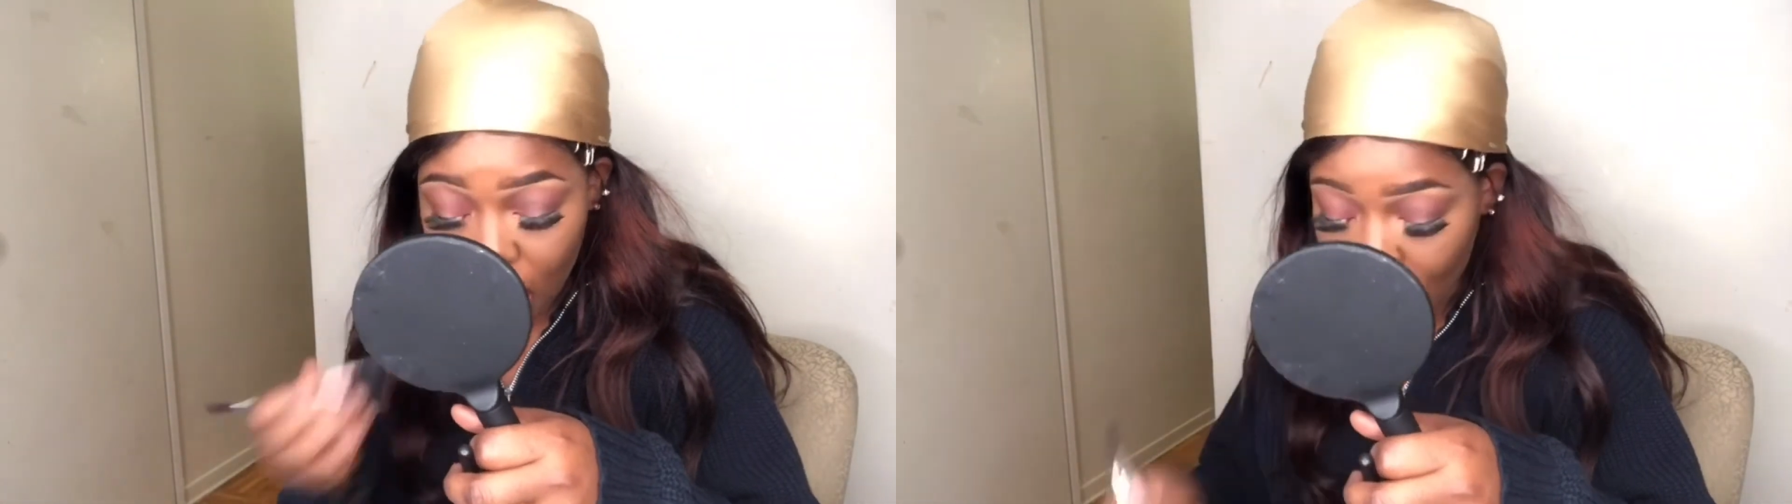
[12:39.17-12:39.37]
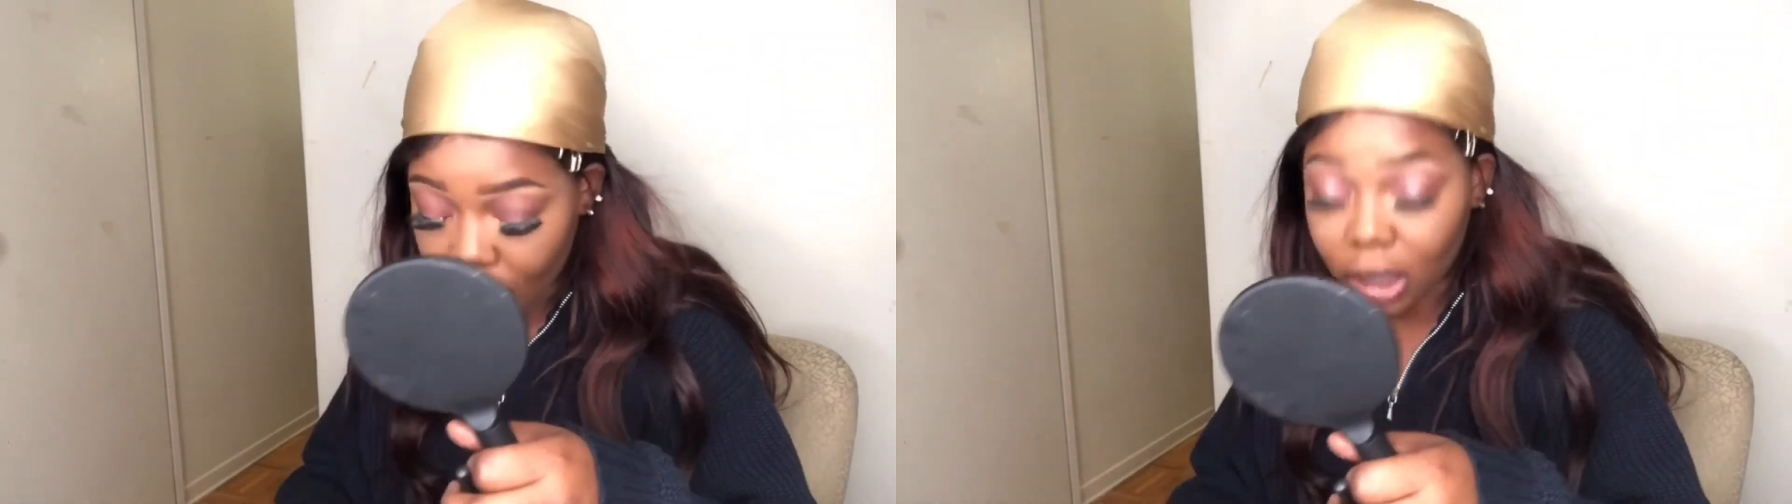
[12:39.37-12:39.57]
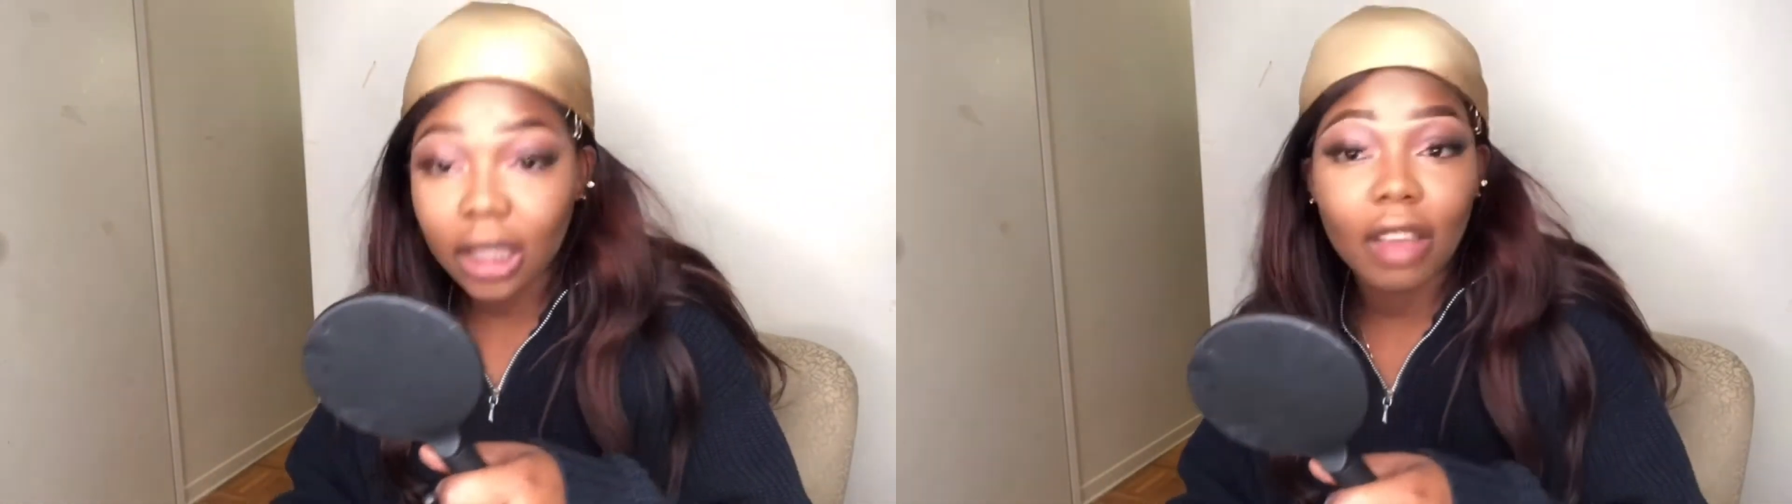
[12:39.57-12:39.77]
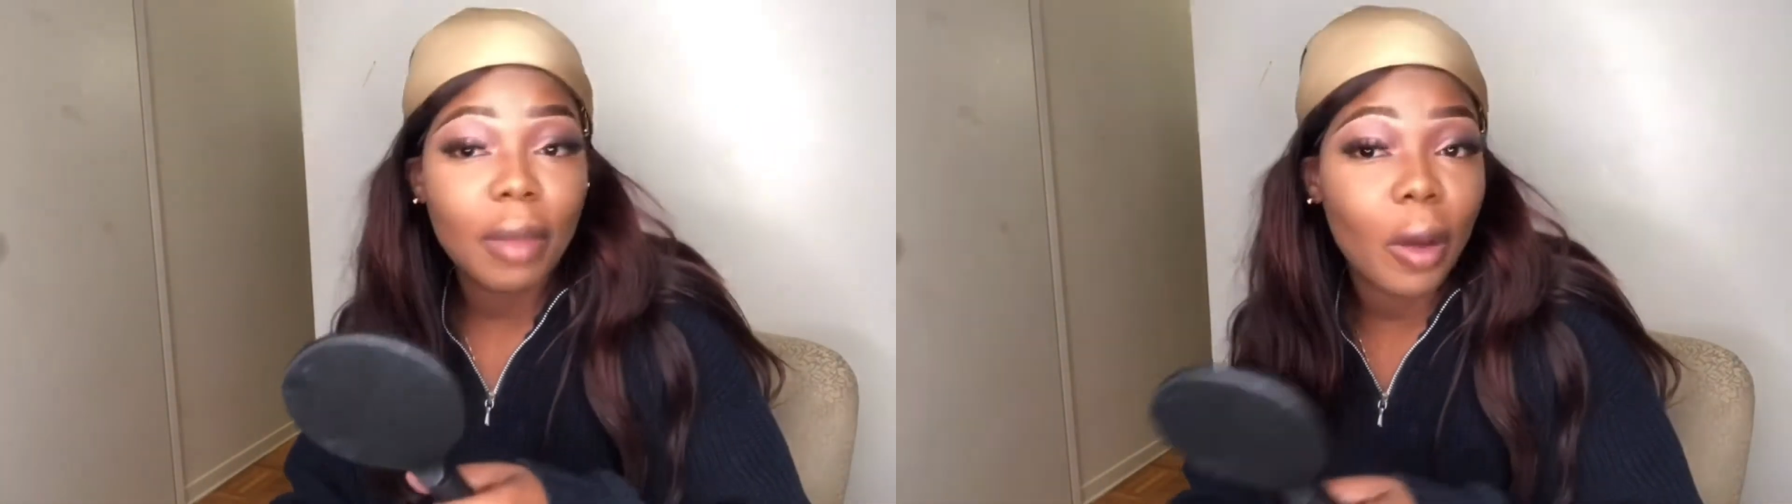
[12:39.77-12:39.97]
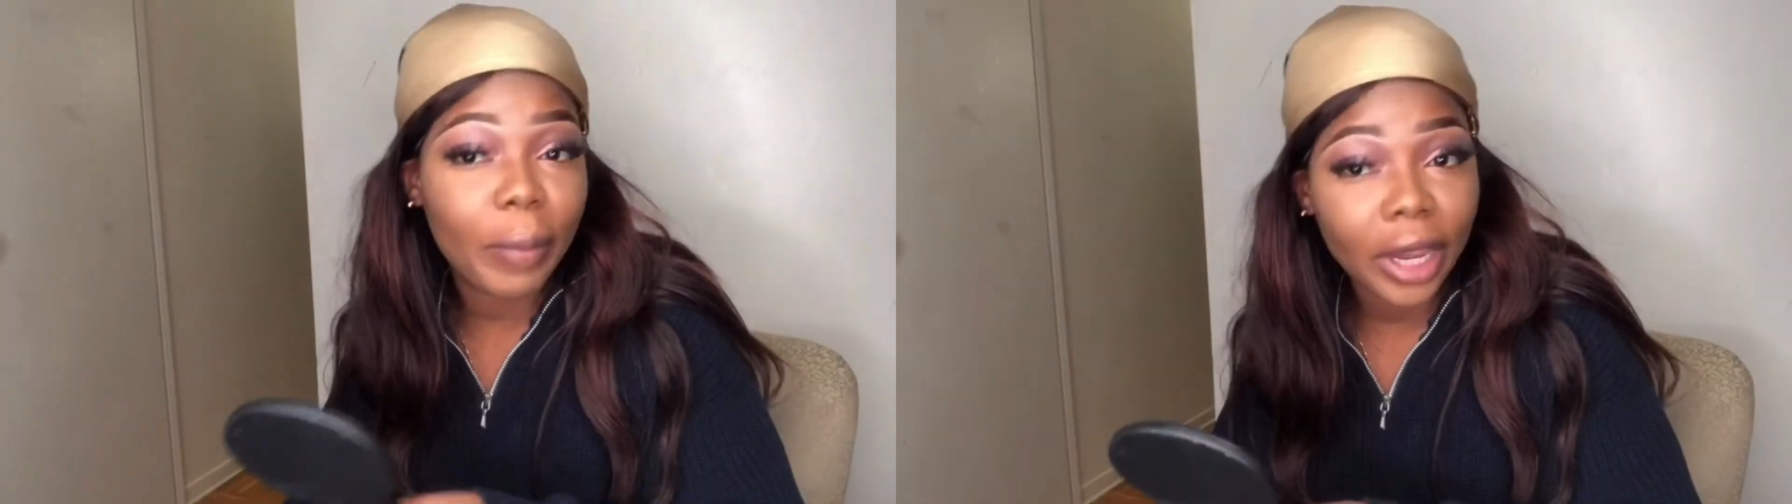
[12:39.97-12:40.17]
just give my
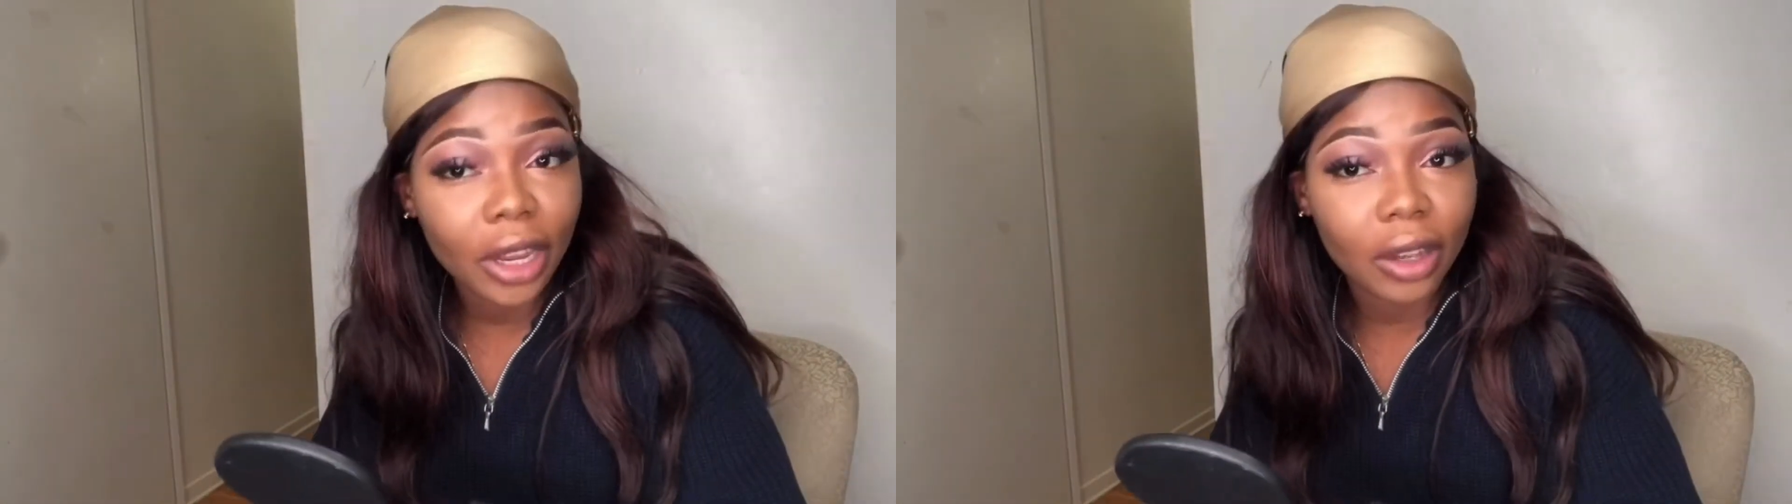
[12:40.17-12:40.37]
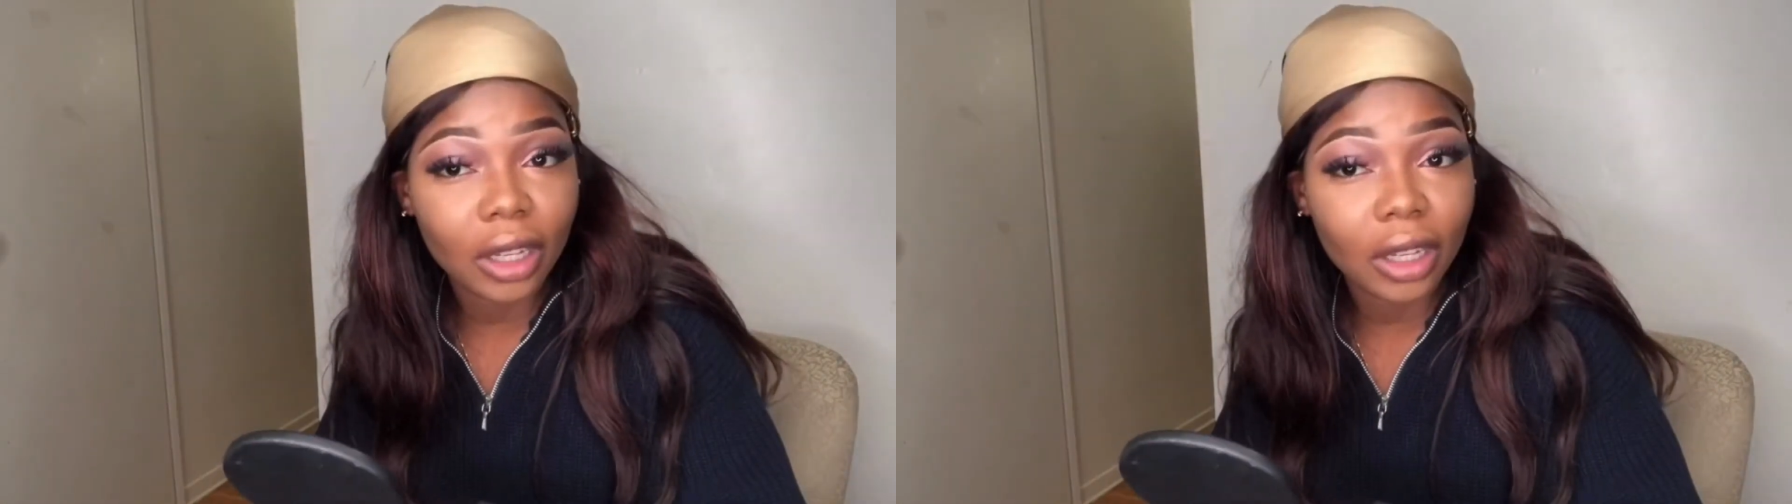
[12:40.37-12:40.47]
opinion